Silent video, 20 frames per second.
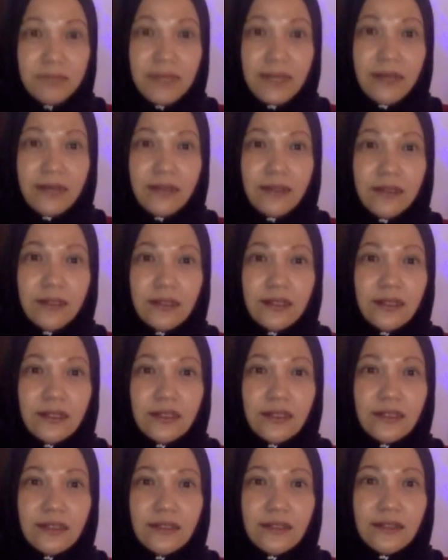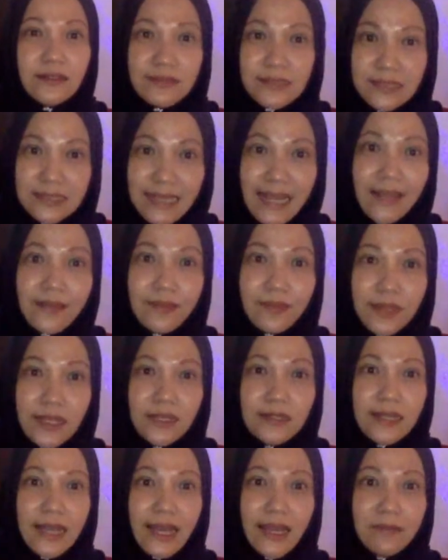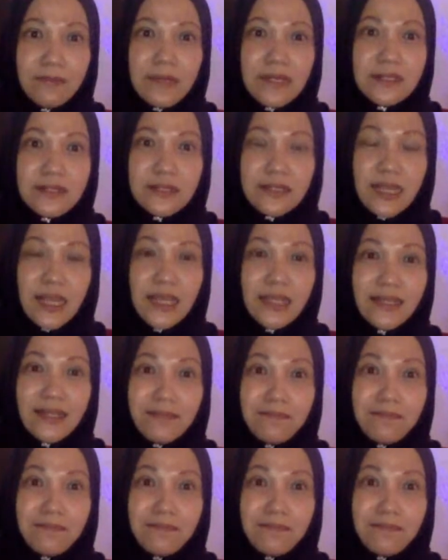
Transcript: But uh, the sad thing that I must say,